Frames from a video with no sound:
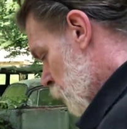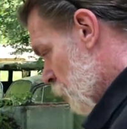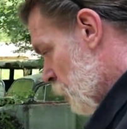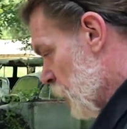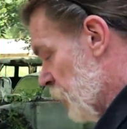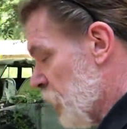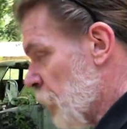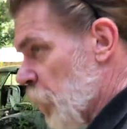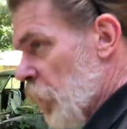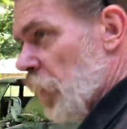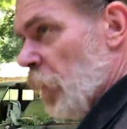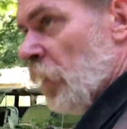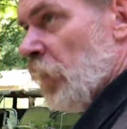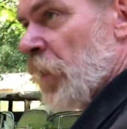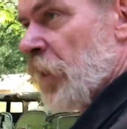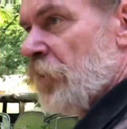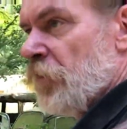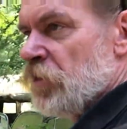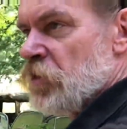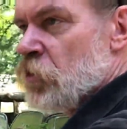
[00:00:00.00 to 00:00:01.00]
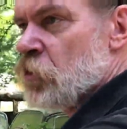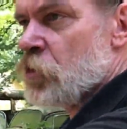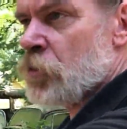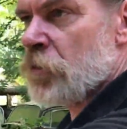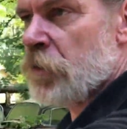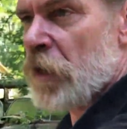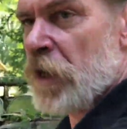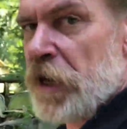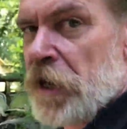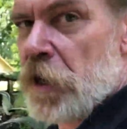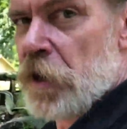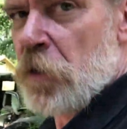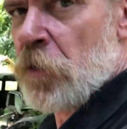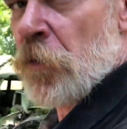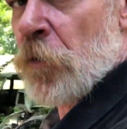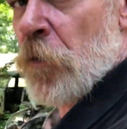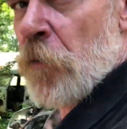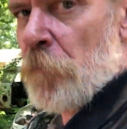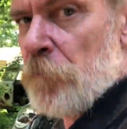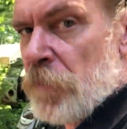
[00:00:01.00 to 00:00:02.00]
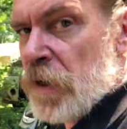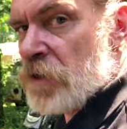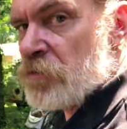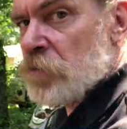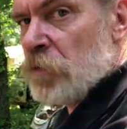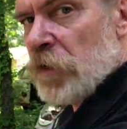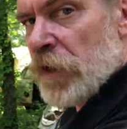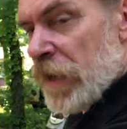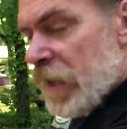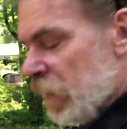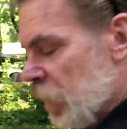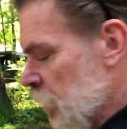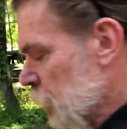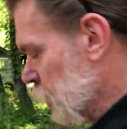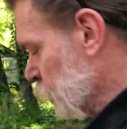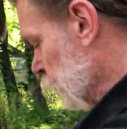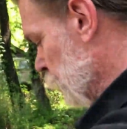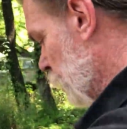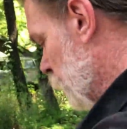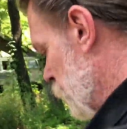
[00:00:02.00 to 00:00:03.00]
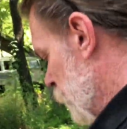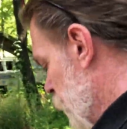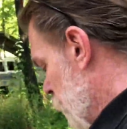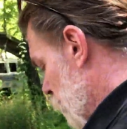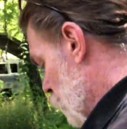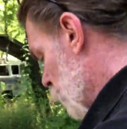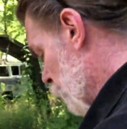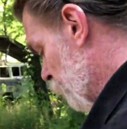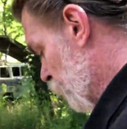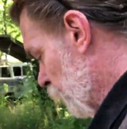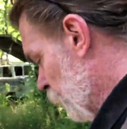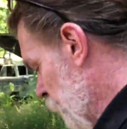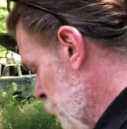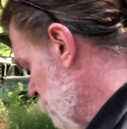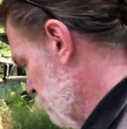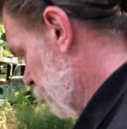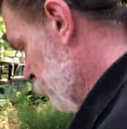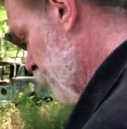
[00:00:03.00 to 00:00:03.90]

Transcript: And then we're going to leave a slight chrome bezel edge on it, hopefully.